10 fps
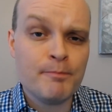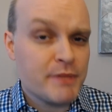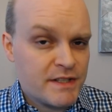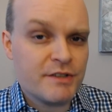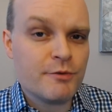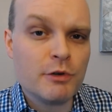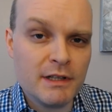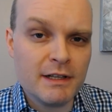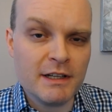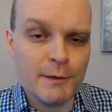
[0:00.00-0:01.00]
PCs were
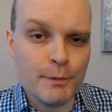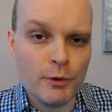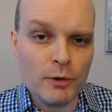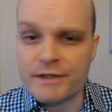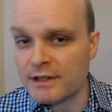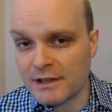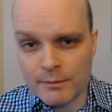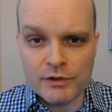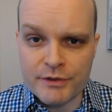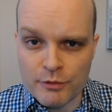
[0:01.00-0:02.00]
leading in the polls, the
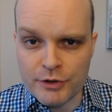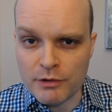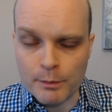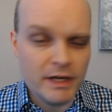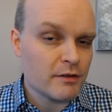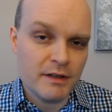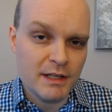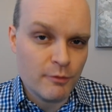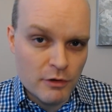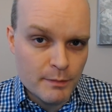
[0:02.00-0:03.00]
Liberals were doing better than
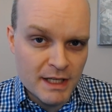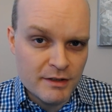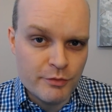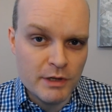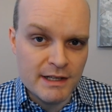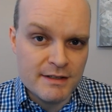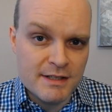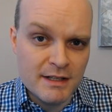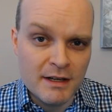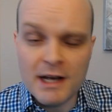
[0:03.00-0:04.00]
they were back in
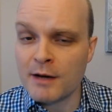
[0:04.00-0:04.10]
2018,